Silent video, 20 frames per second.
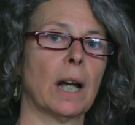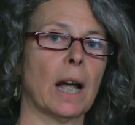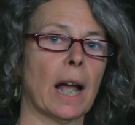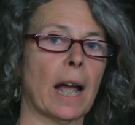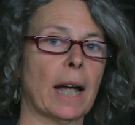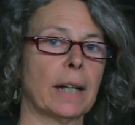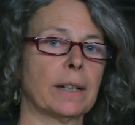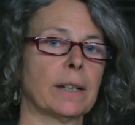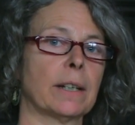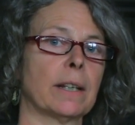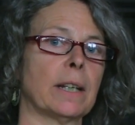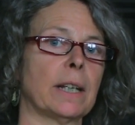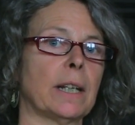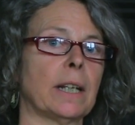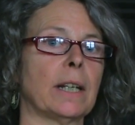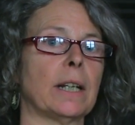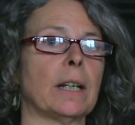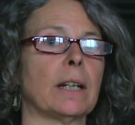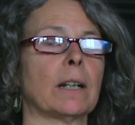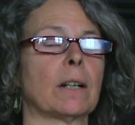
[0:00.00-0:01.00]
and
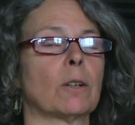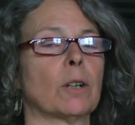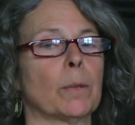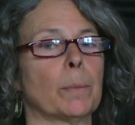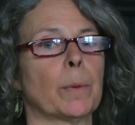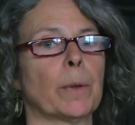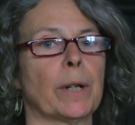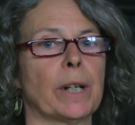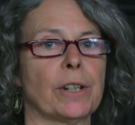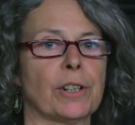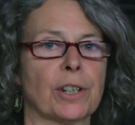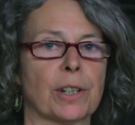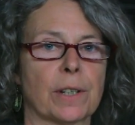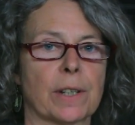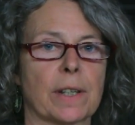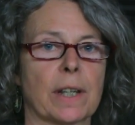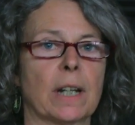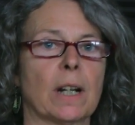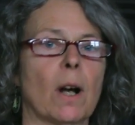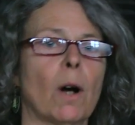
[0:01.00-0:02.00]
the
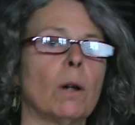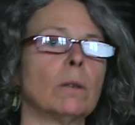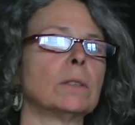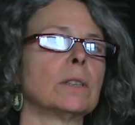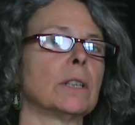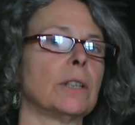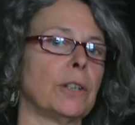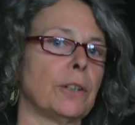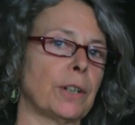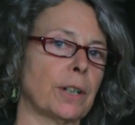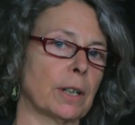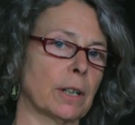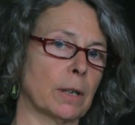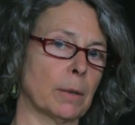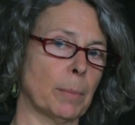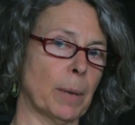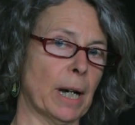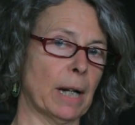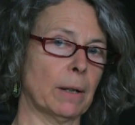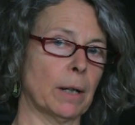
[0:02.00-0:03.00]
corporations that own the
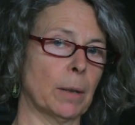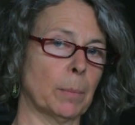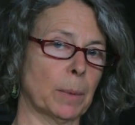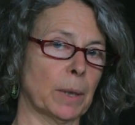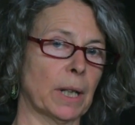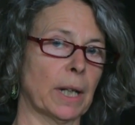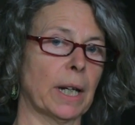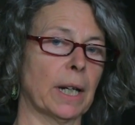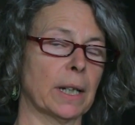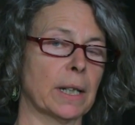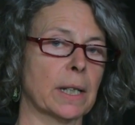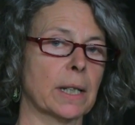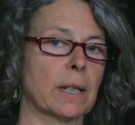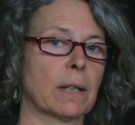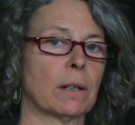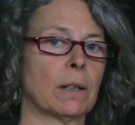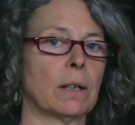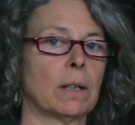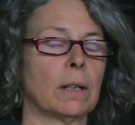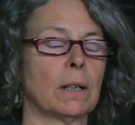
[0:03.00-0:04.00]
nuclear power
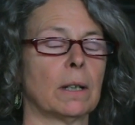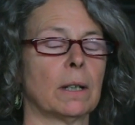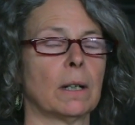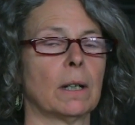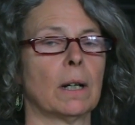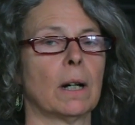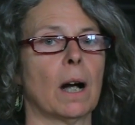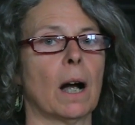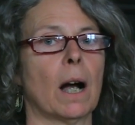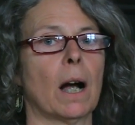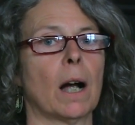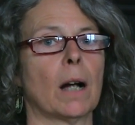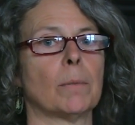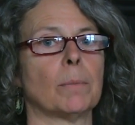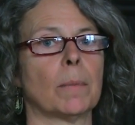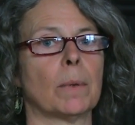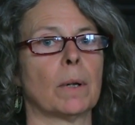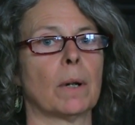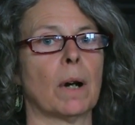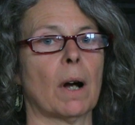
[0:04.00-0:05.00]
plants
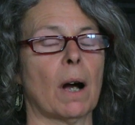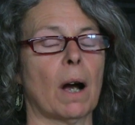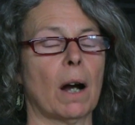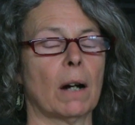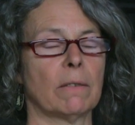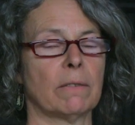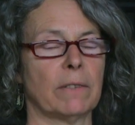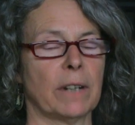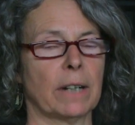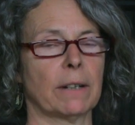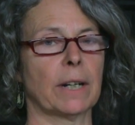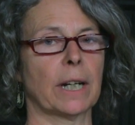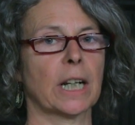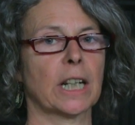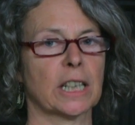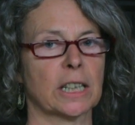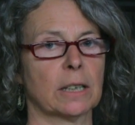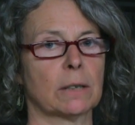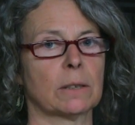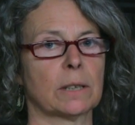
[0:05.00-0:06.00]
um, are very
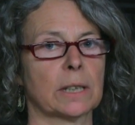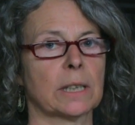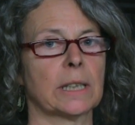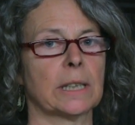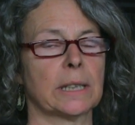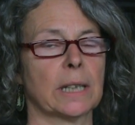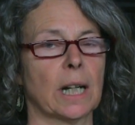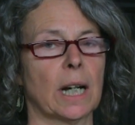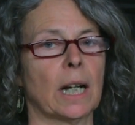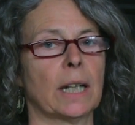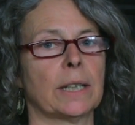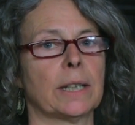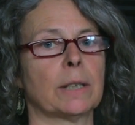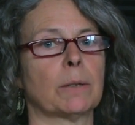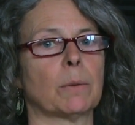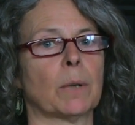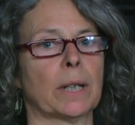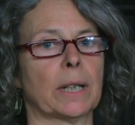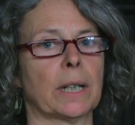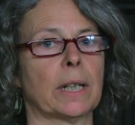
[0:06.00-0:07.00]
closely tied
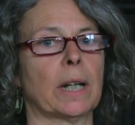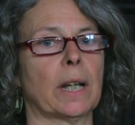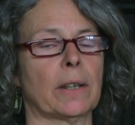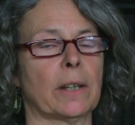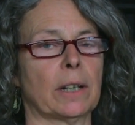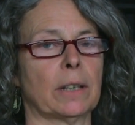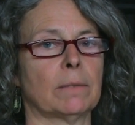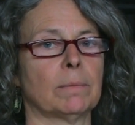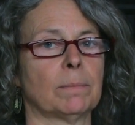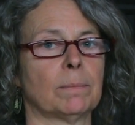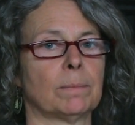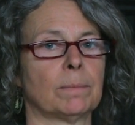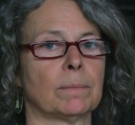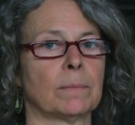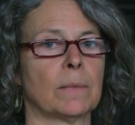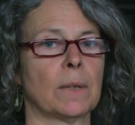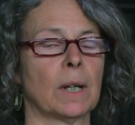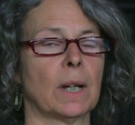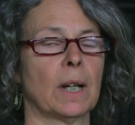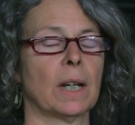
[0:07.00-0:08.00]
to one another.
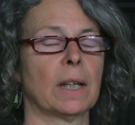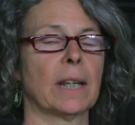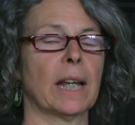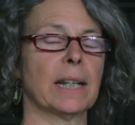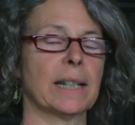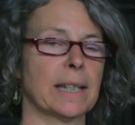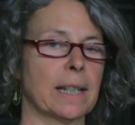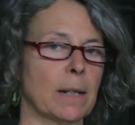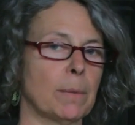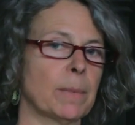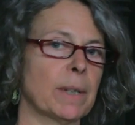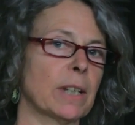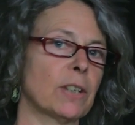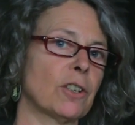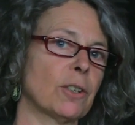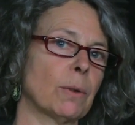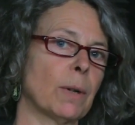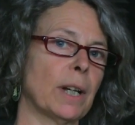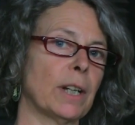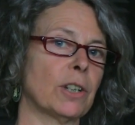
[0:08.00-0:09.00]
That same
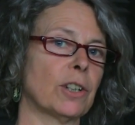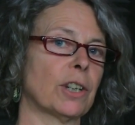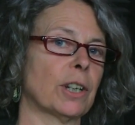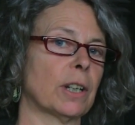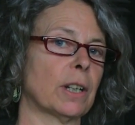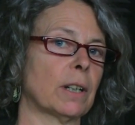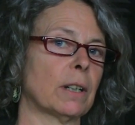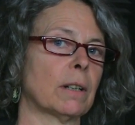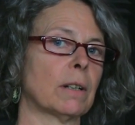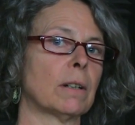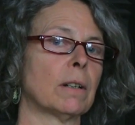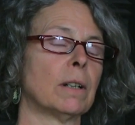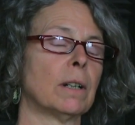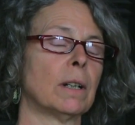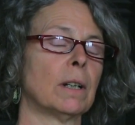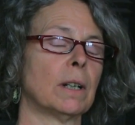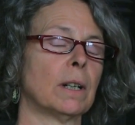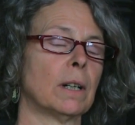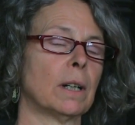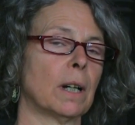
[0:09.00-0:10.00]
situation
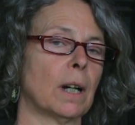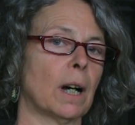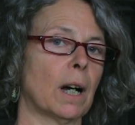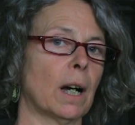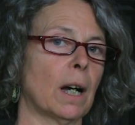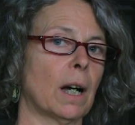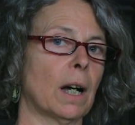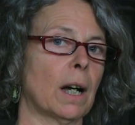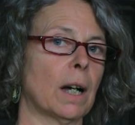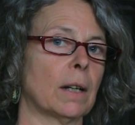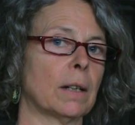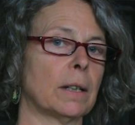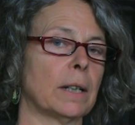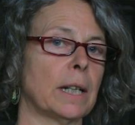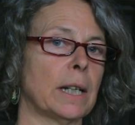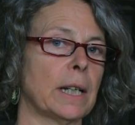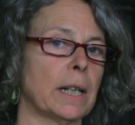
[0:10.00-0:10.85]
uh,